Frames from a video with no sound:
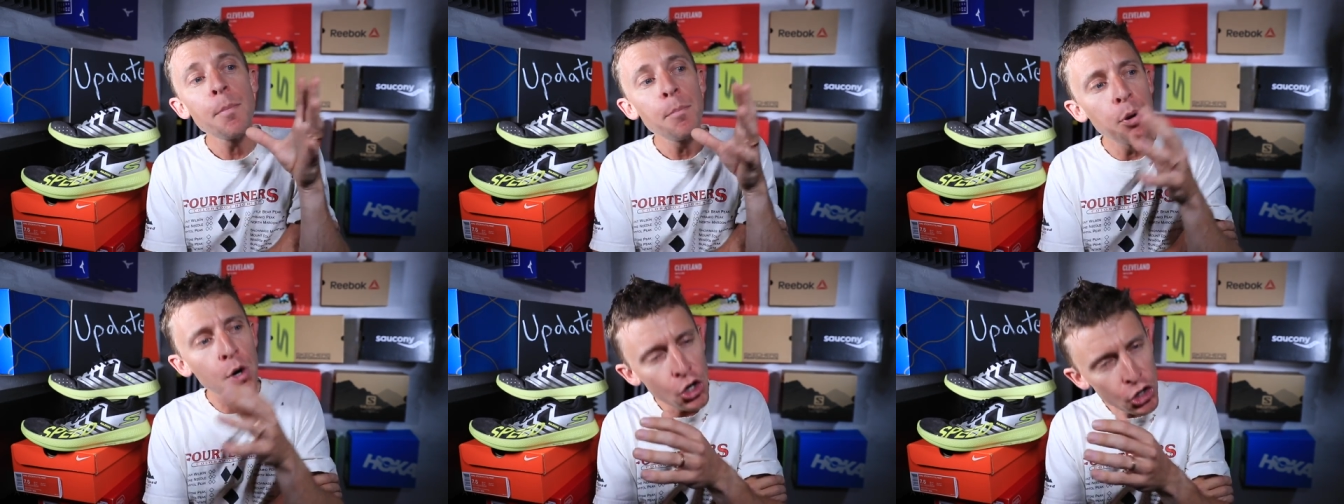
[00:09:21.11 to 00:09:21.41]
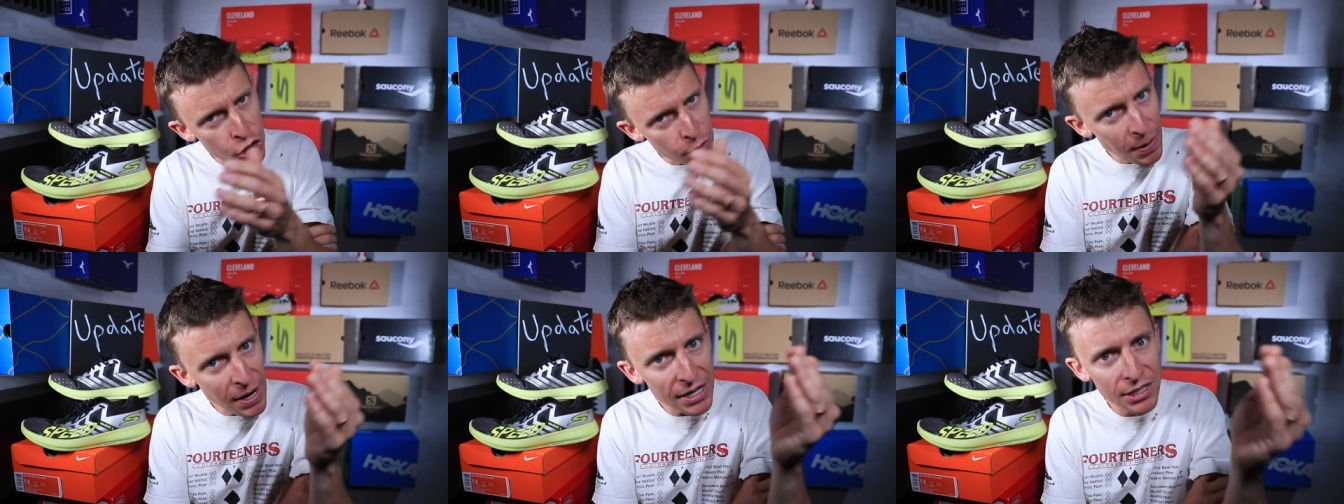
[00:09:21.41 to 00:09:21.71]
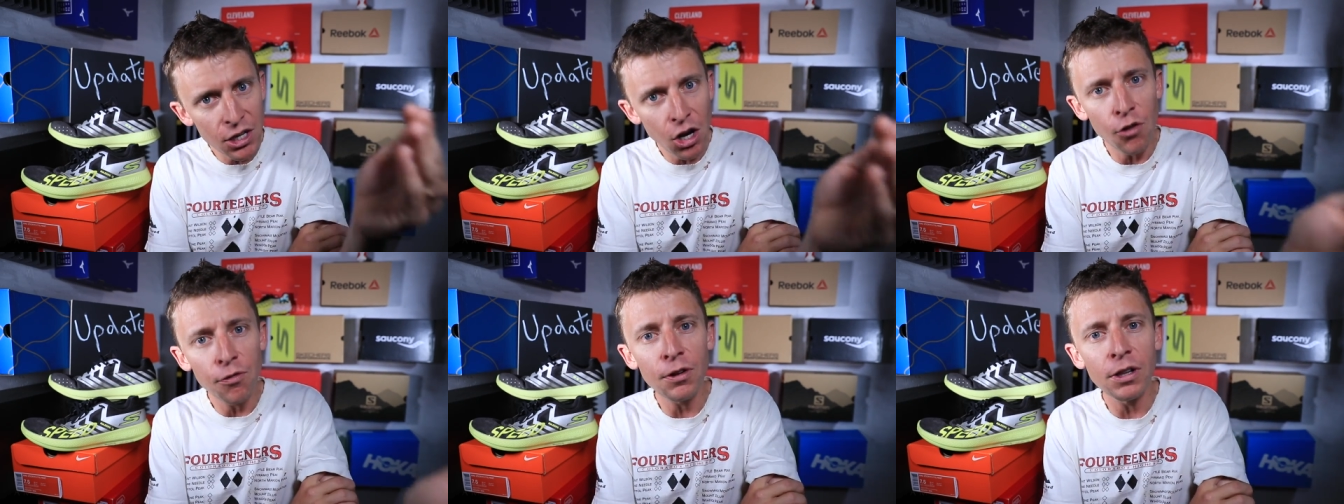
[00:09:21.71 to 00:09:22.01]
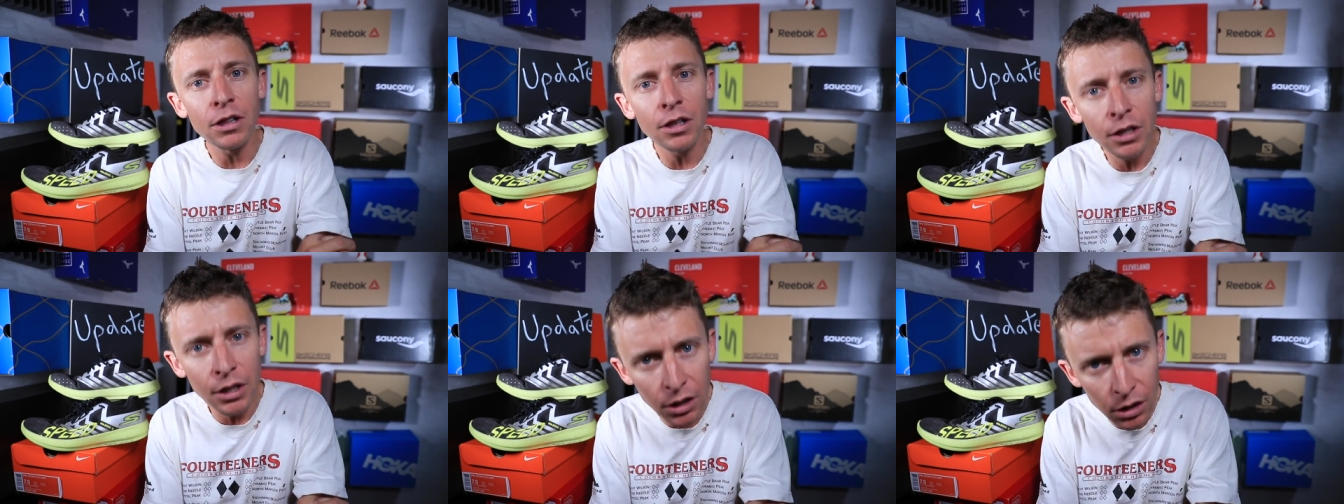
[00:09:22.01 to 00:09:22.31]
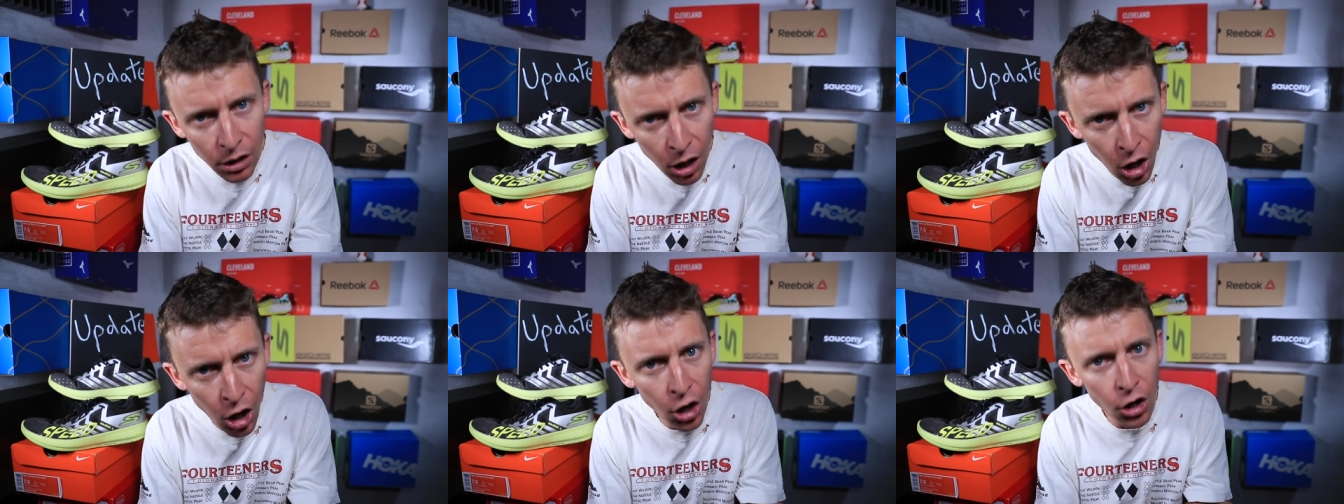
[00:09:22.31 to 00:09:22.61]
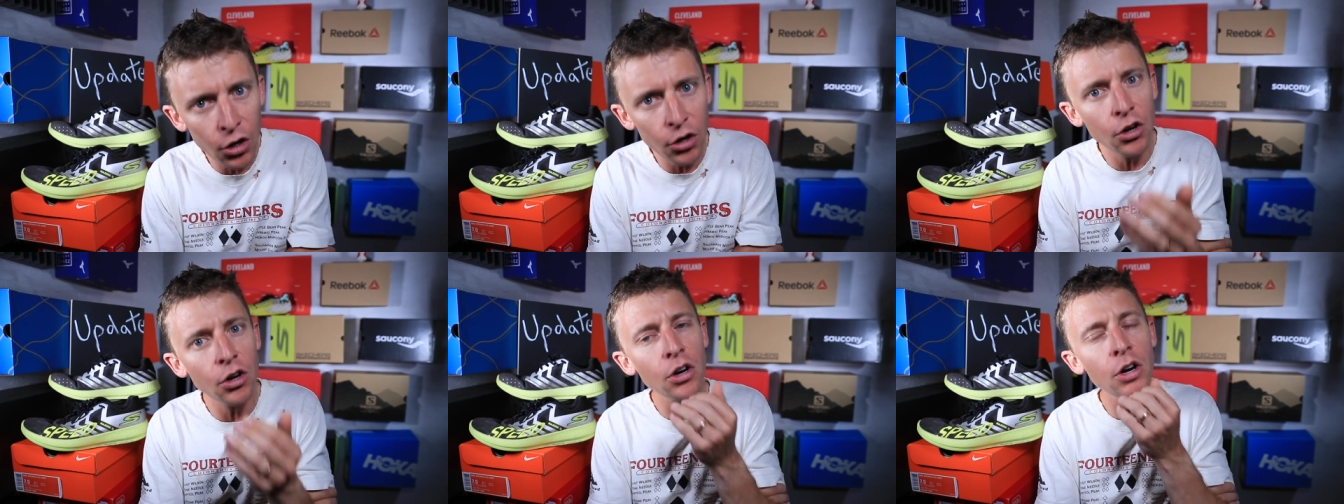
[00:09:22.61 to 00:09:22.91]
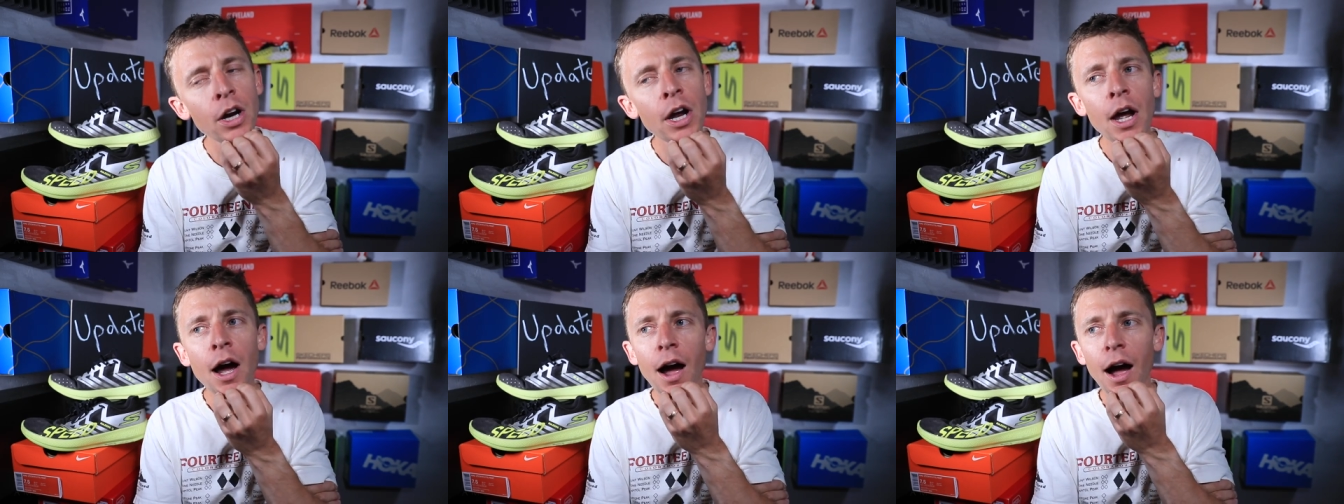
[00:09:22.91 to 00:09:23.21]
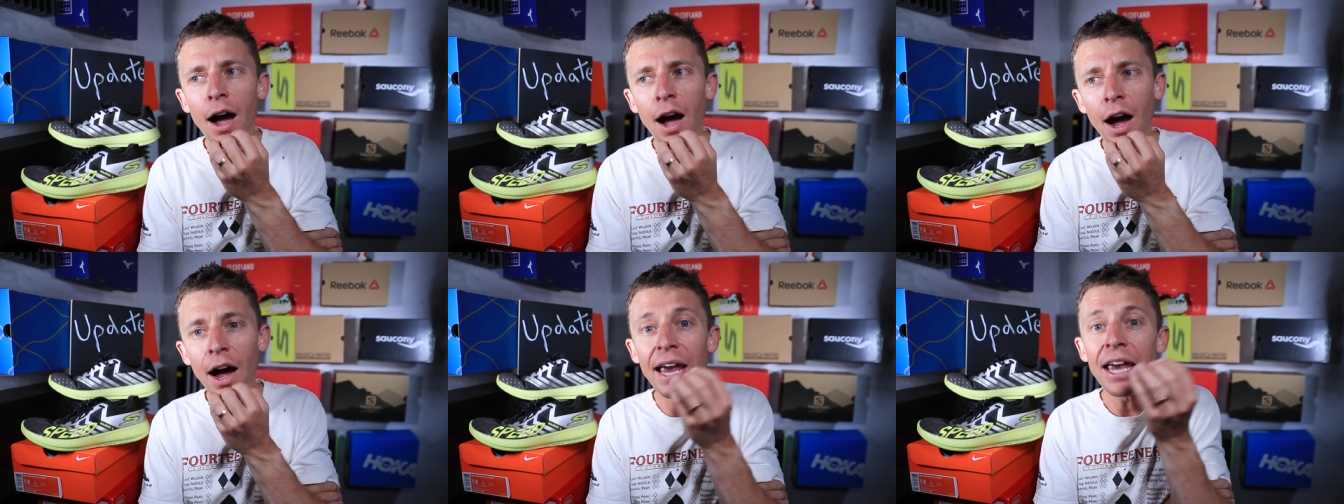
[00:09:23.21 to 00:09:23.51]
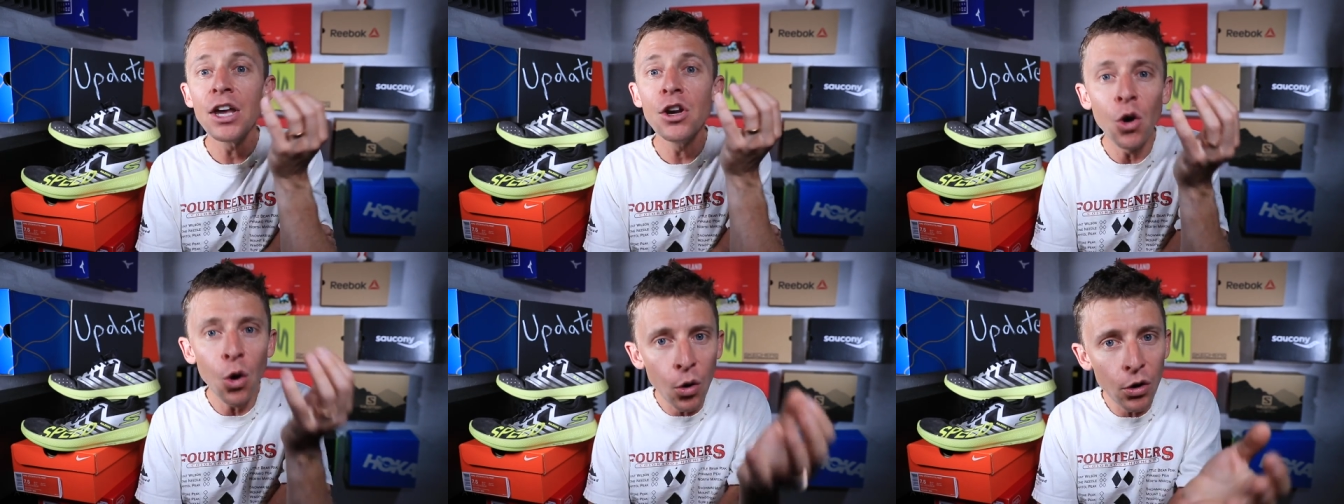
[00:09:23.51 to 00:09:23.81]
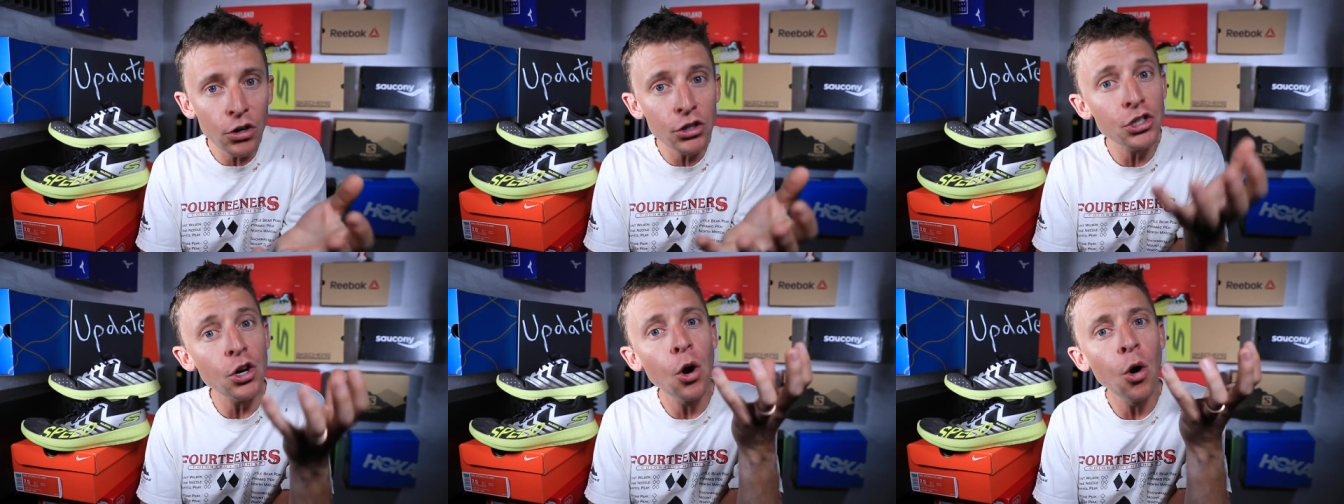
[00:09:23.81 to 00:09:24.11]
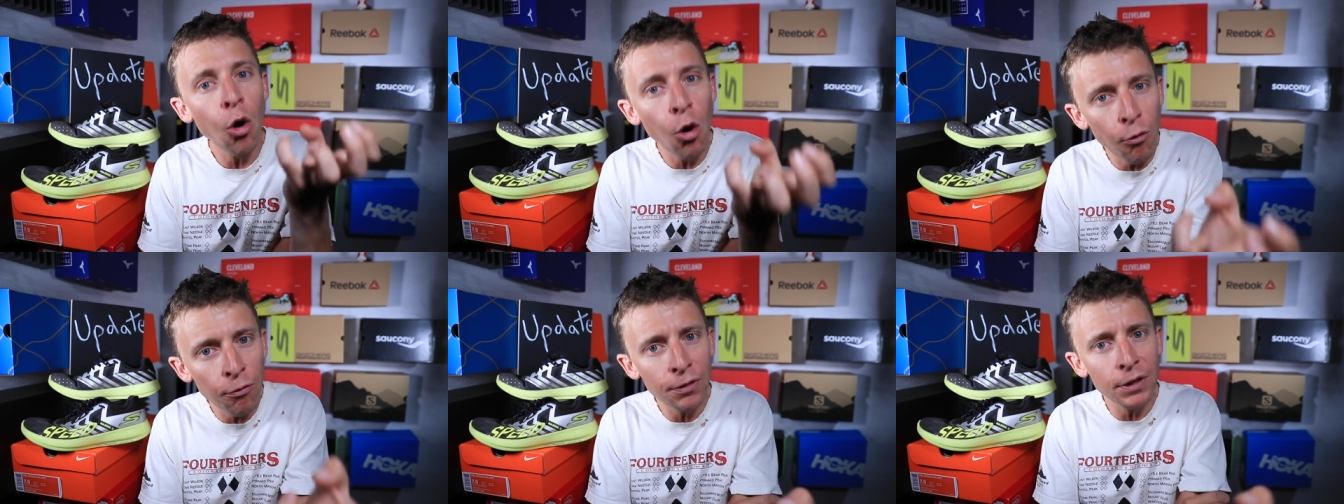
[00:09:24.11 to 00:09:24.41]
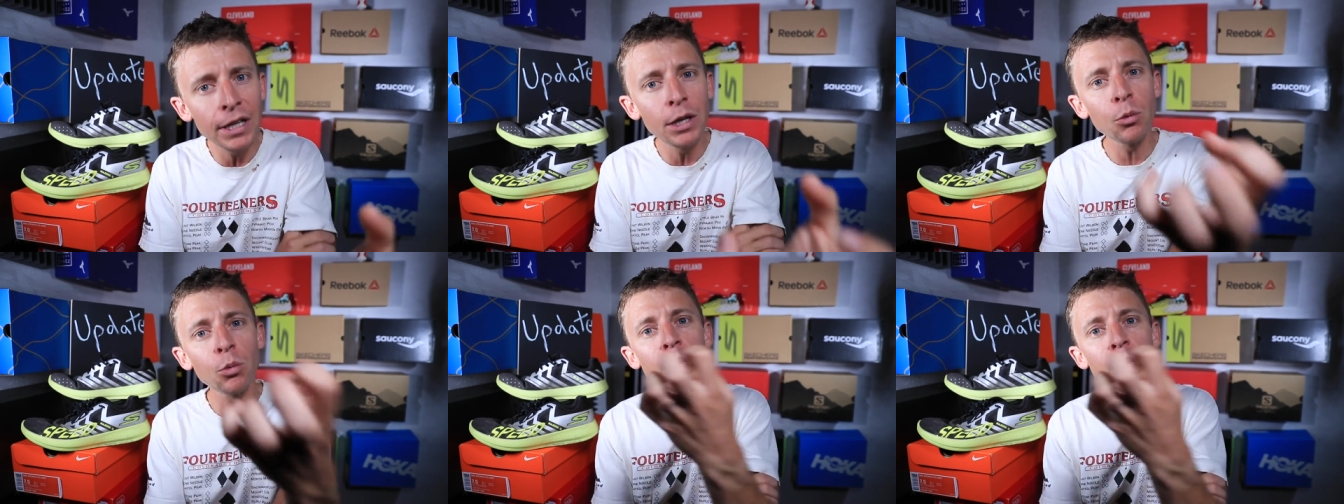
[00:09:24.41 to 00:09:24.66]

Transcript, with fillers: push myself a little harder uh, in order to hopefully